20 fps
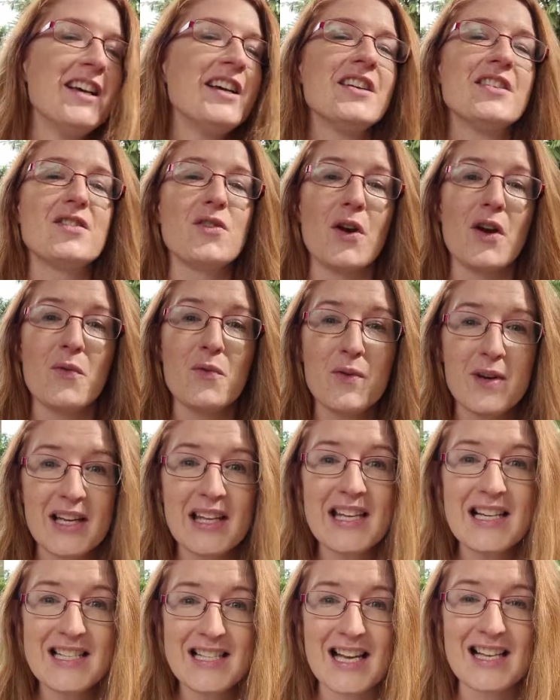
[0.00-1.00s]
So it
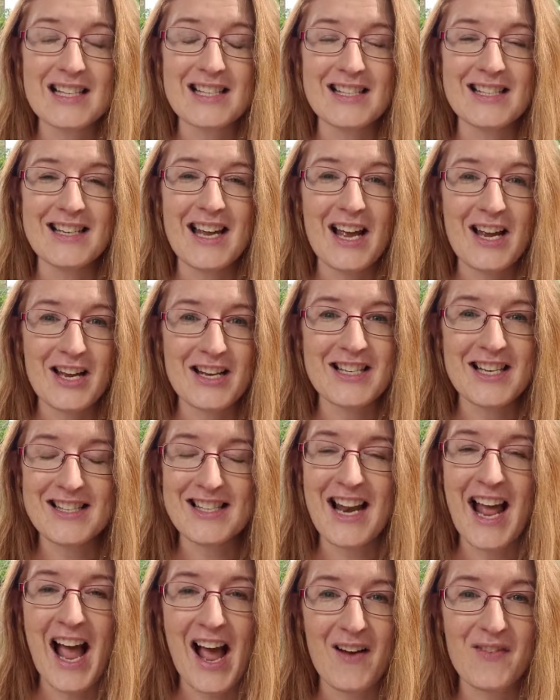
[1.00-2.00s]
really doesn't
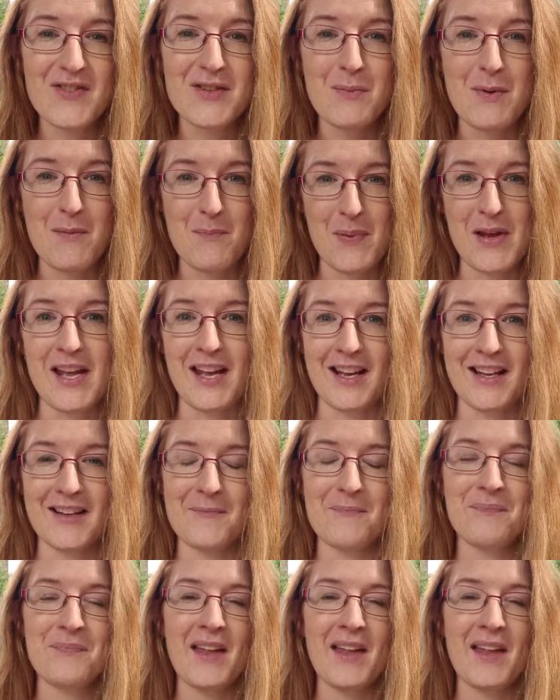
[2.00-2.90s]
have to be big.